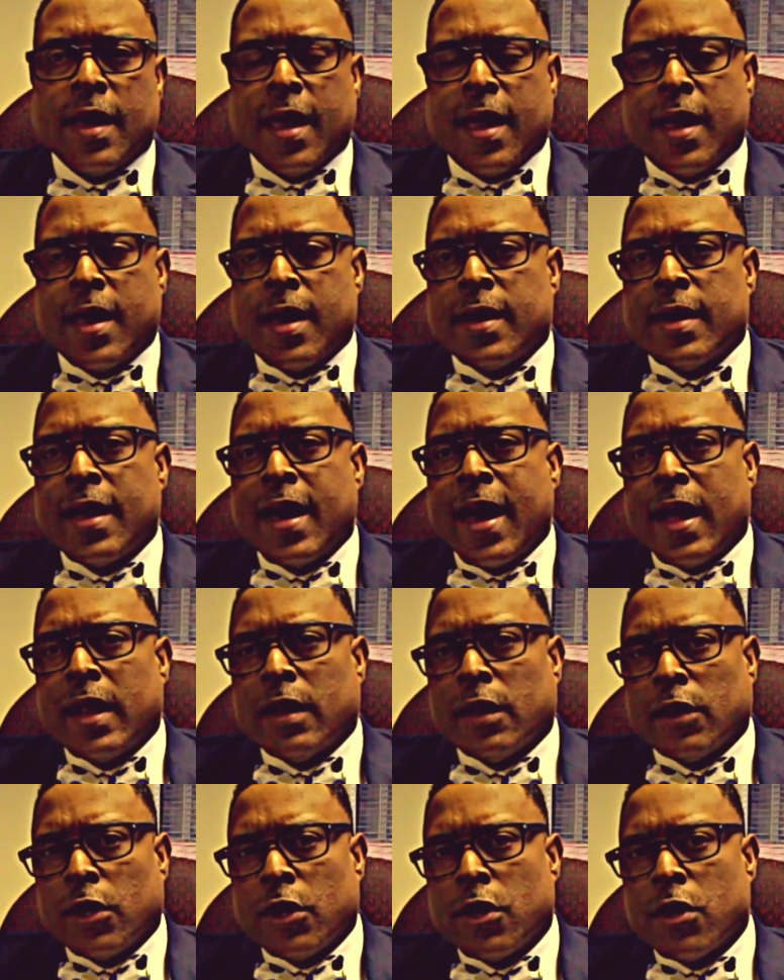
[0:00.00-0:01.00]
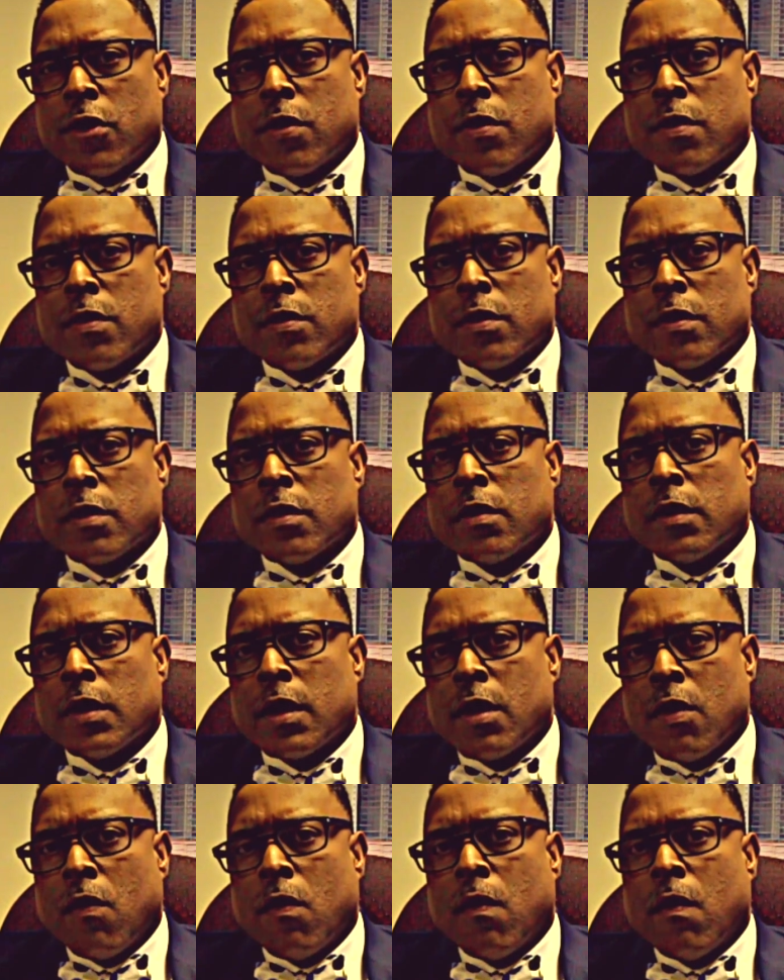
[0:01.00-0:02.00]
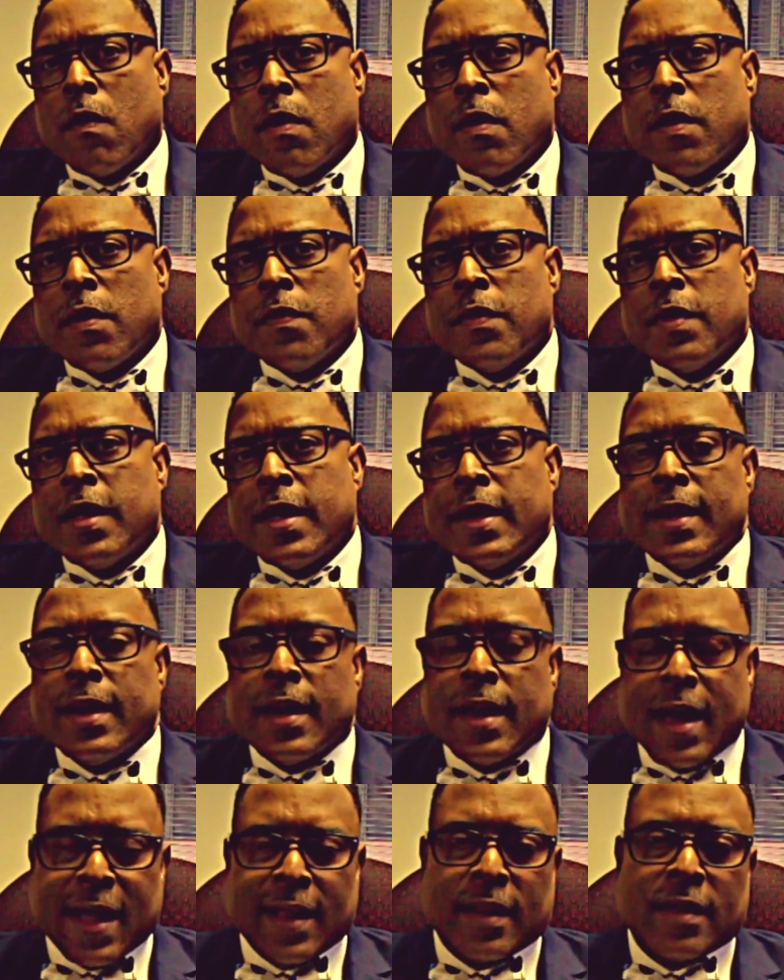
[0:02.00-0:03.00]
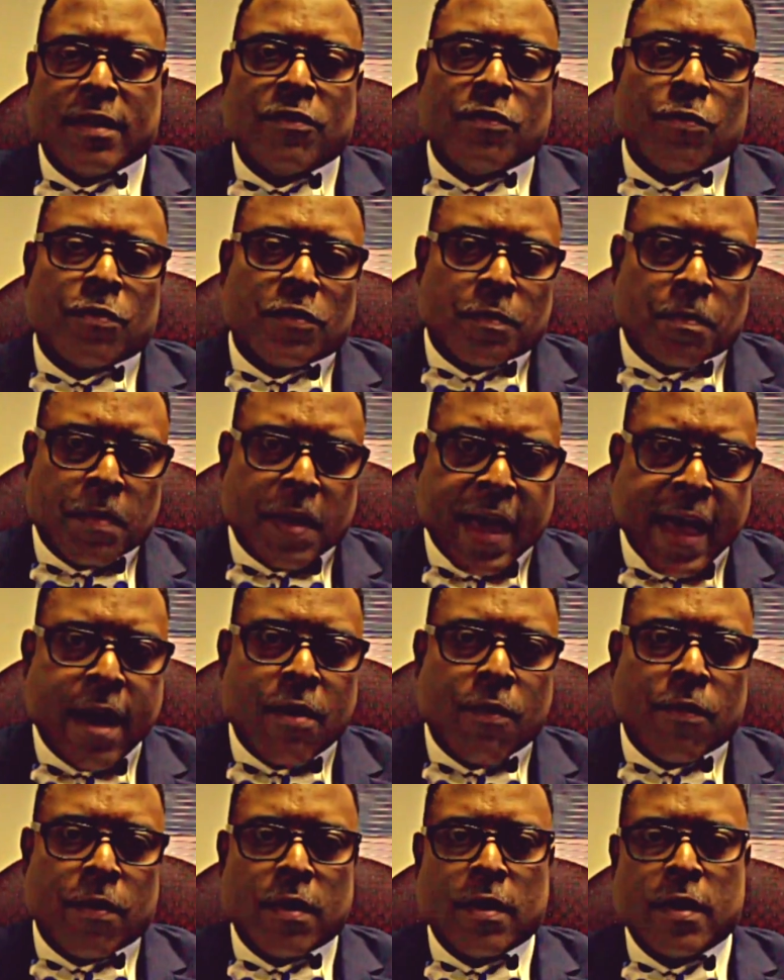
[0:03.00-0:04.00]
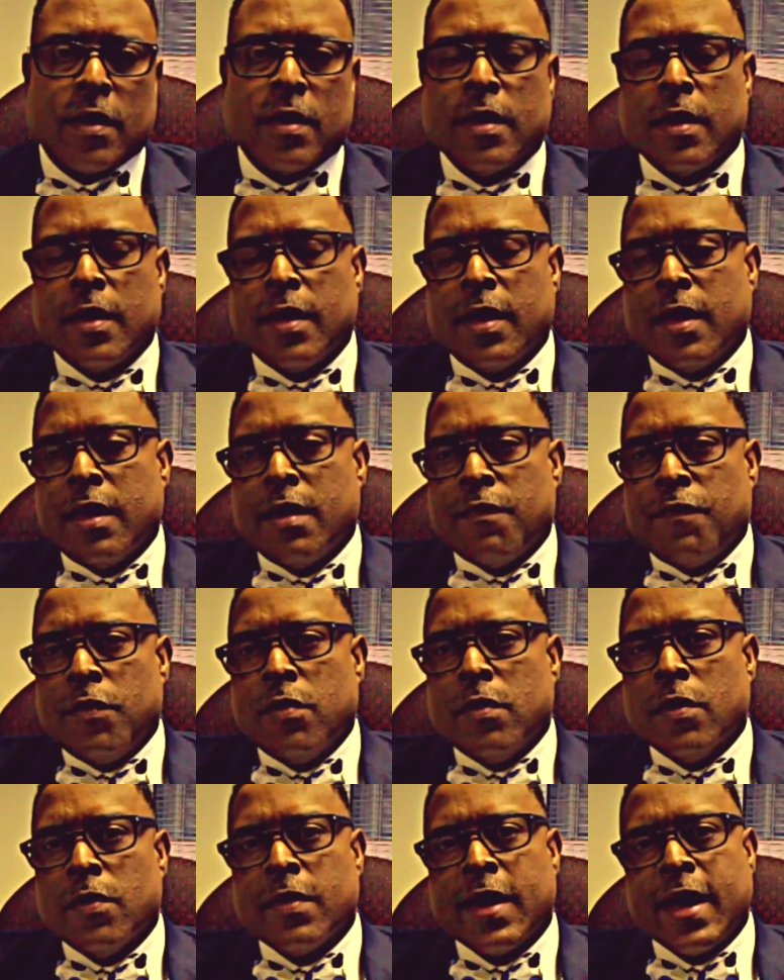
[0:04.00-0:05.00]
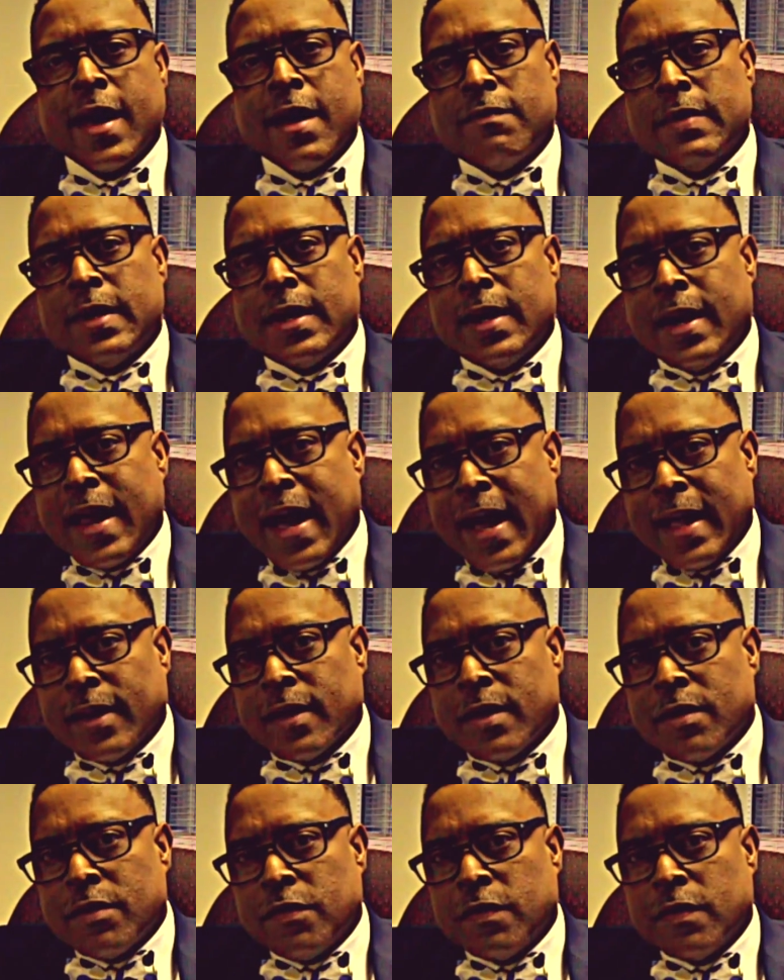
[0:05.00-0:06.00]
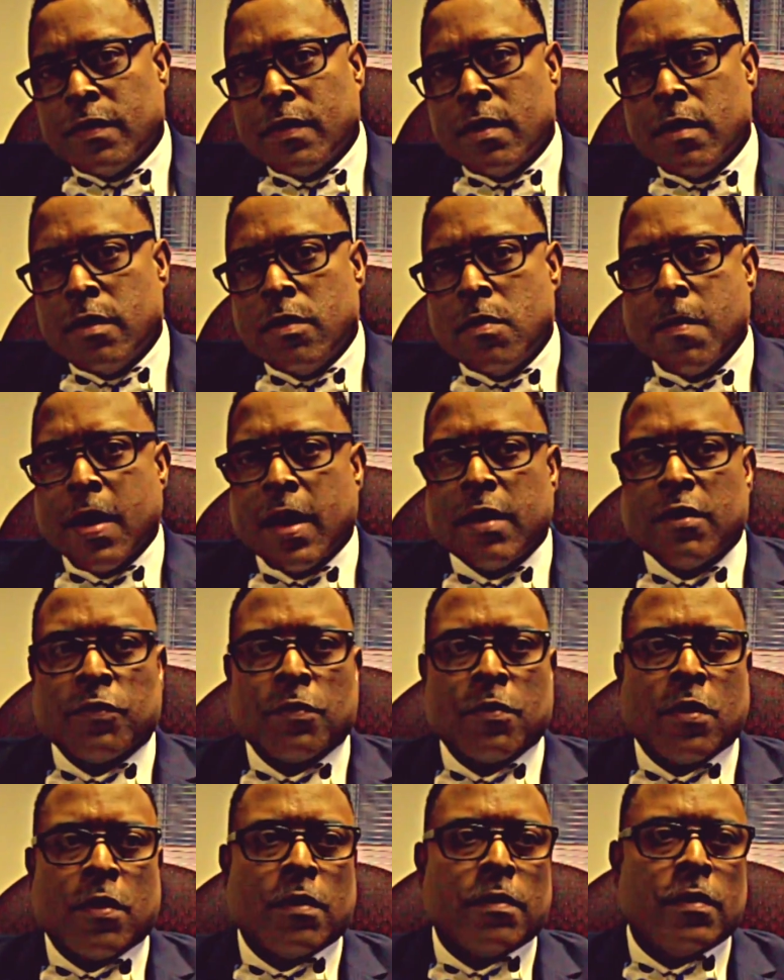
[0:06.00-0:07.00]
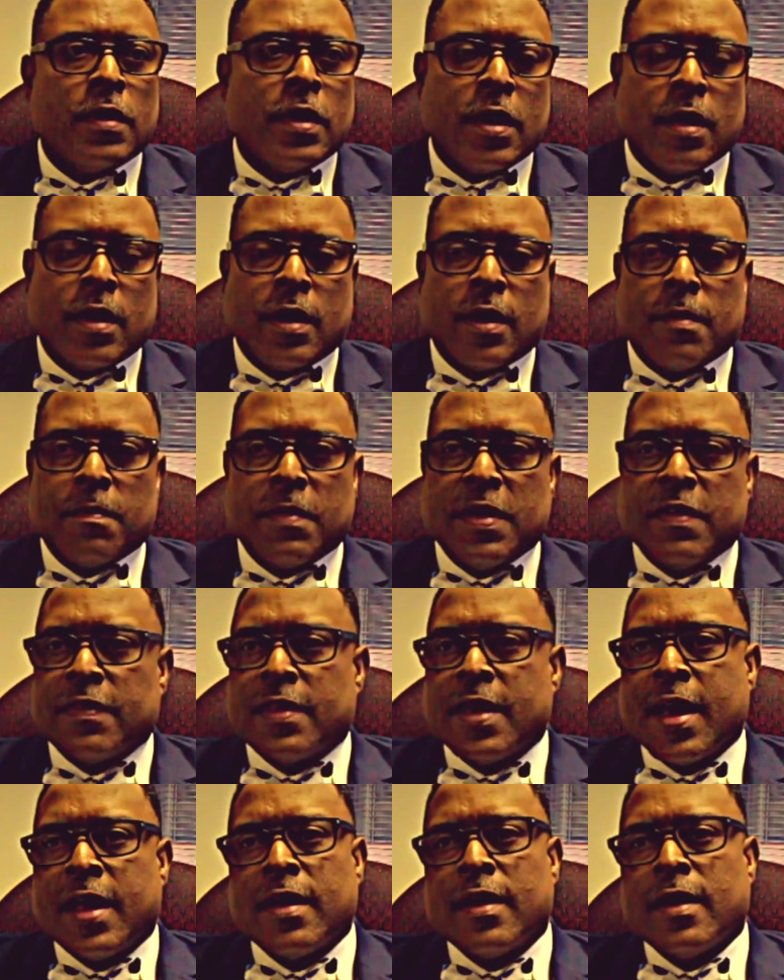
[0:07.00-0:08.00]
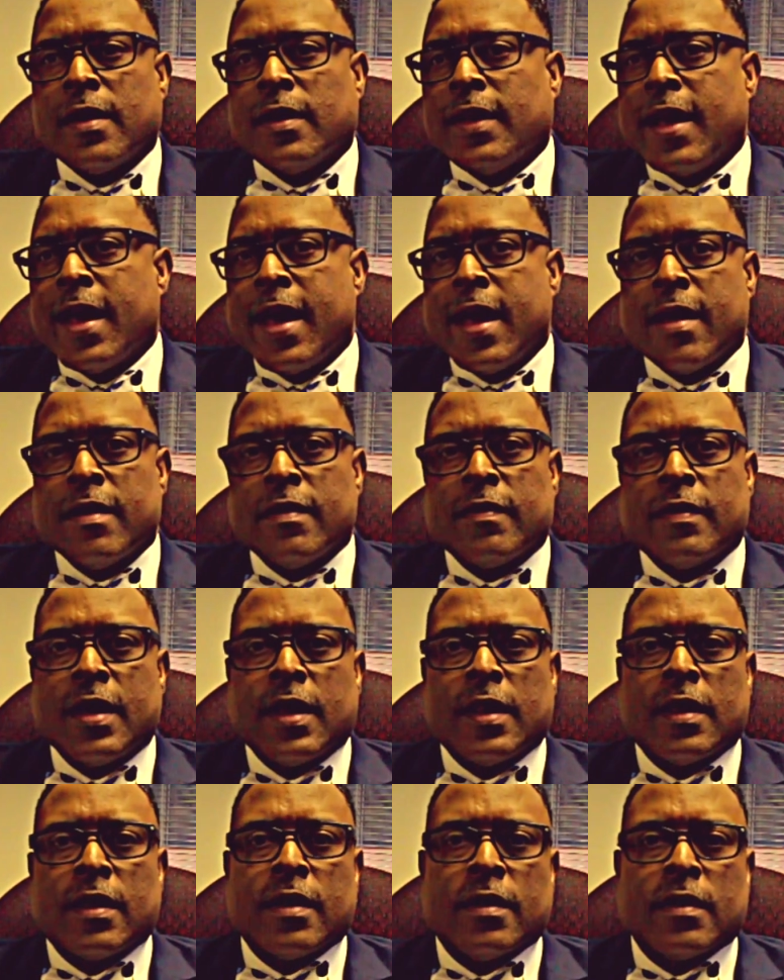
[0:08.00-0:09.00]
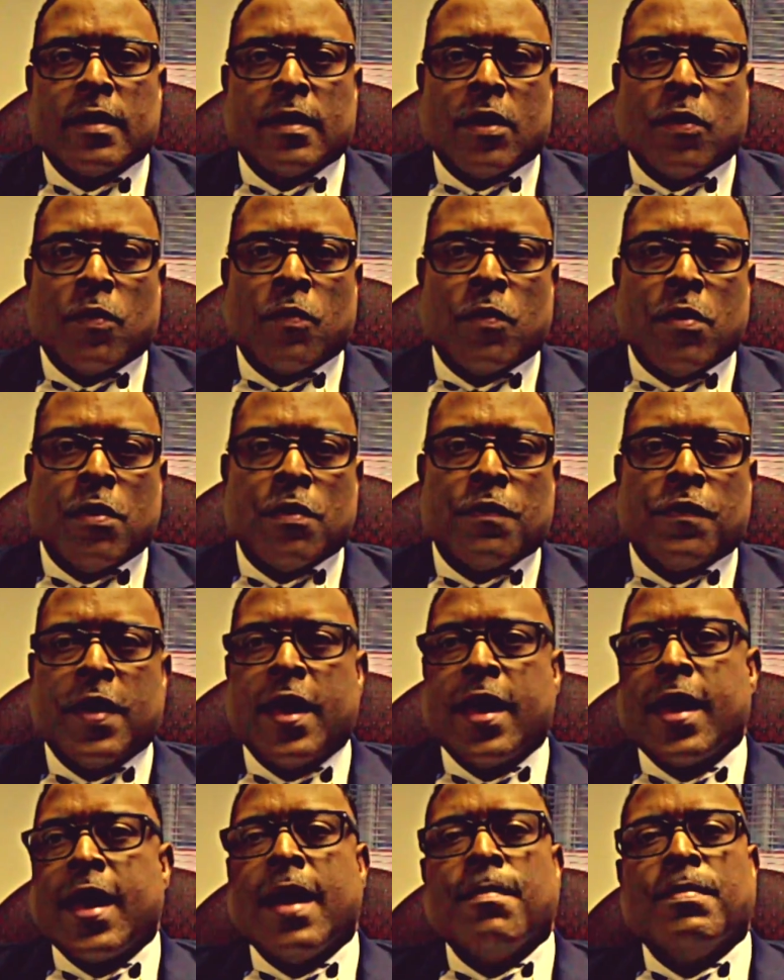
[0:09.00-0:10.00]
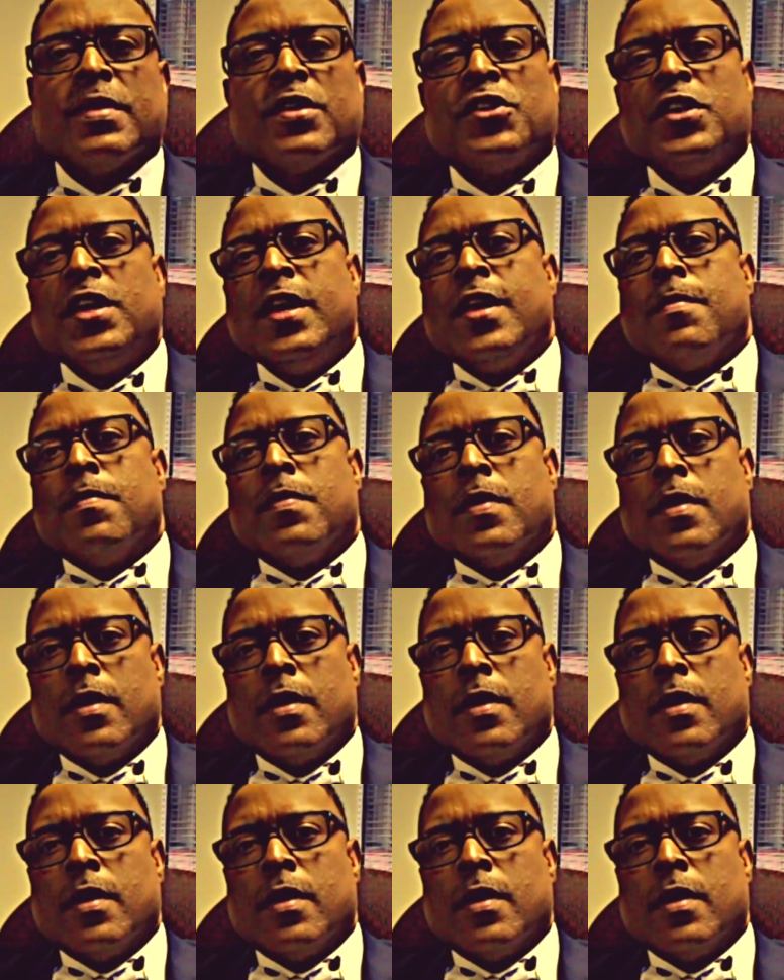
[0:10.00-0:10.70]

And I learned early on that knowledge was power. If you don't have knowledge, you might as well be standing in line telling a wolf, hey, I'm a sheep.